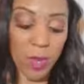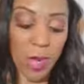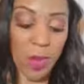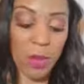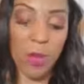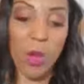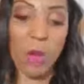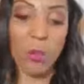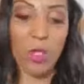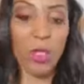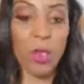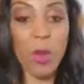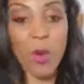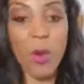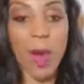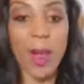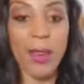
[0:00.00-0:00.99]
I don't know. I'm just
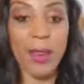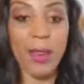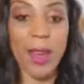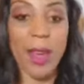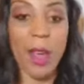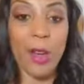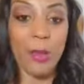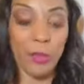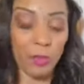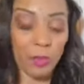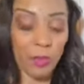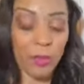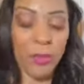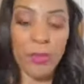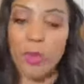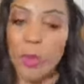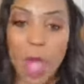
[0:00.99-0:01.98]
gonna write it down.
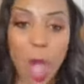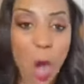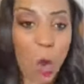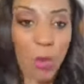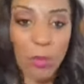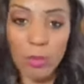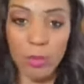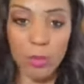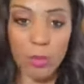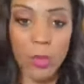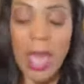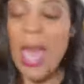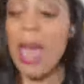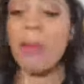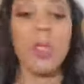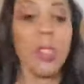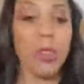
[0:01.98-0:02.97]
No,
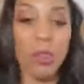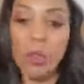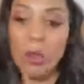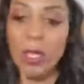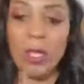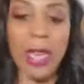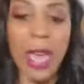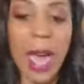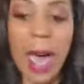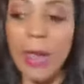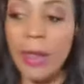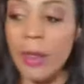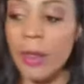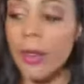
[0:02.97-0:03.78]
absolutely not.